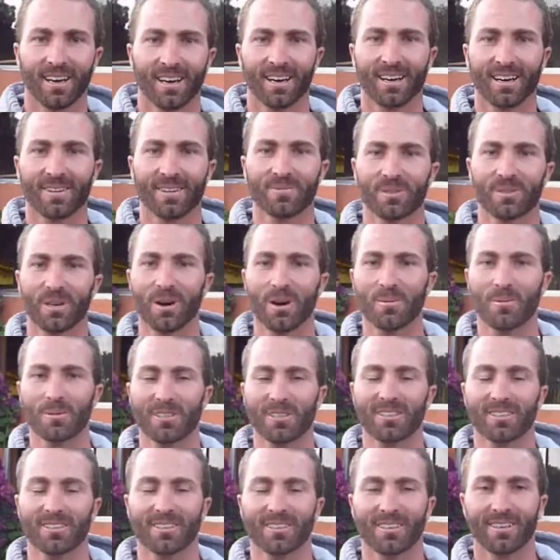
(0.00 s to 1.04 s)
Hi, I'm
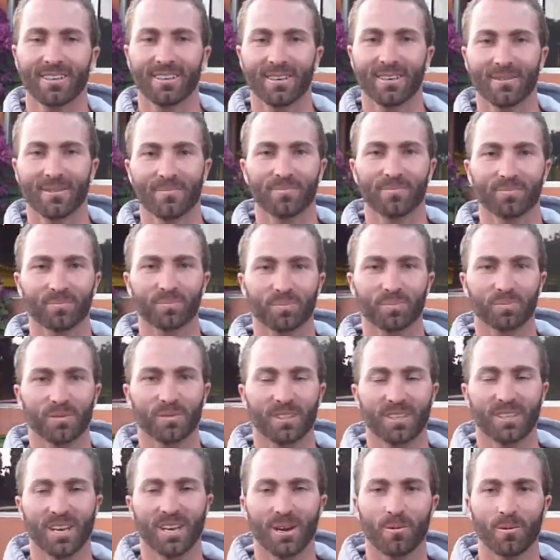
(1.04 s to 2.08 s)
Tommy. Um,
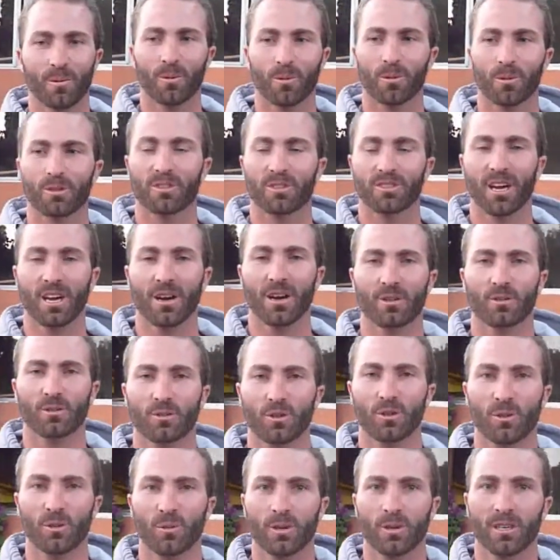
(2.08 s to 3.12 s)
today we were just out
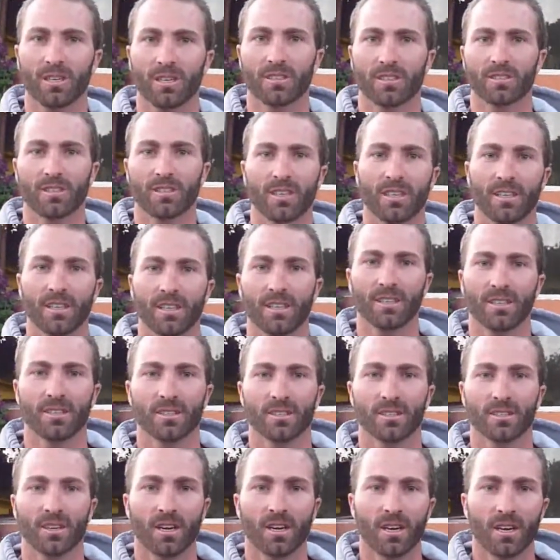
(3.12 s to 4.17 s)
street witnessing and
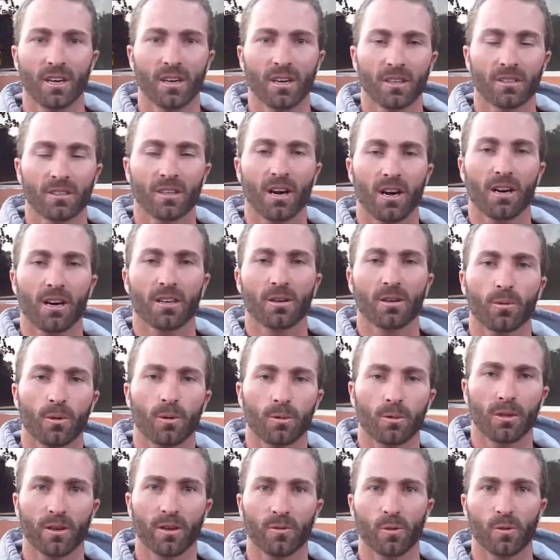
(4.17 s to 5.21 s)
just talking
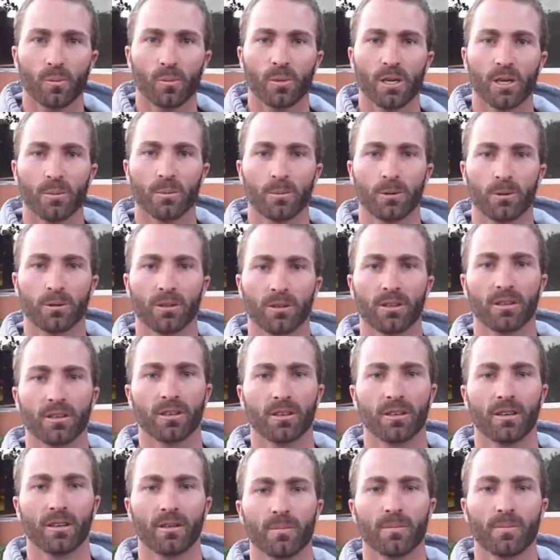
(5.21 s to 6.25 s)
with different people
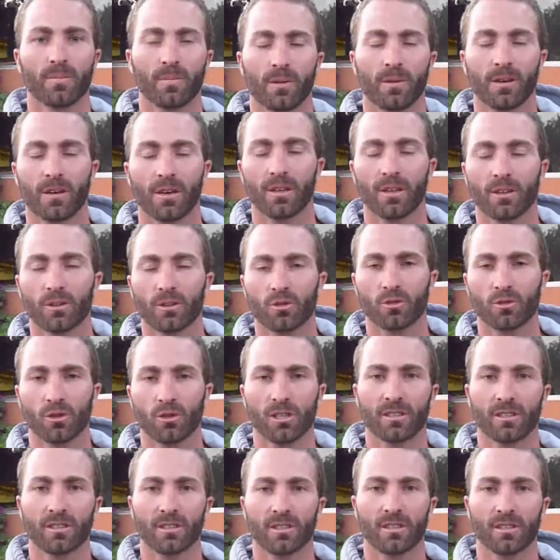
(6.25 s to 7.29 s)
um, on the
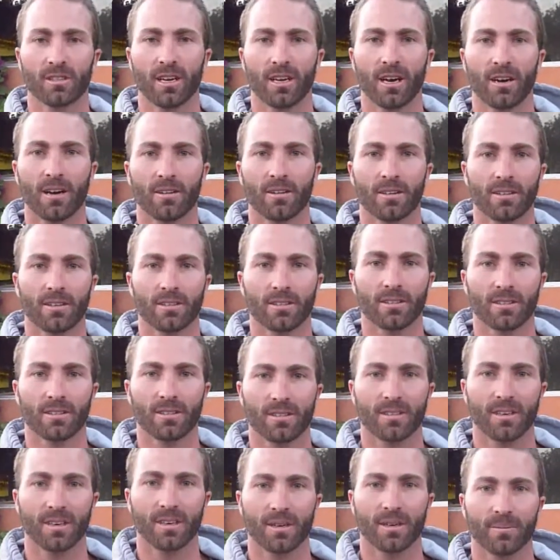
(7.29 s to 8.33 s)
streets in the town and
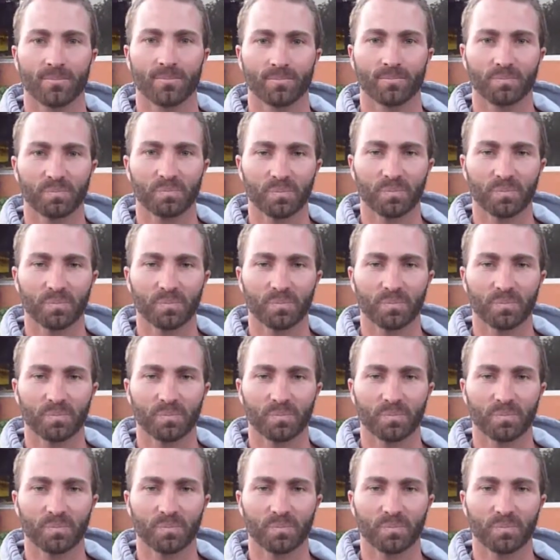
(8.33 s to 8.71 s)
just um,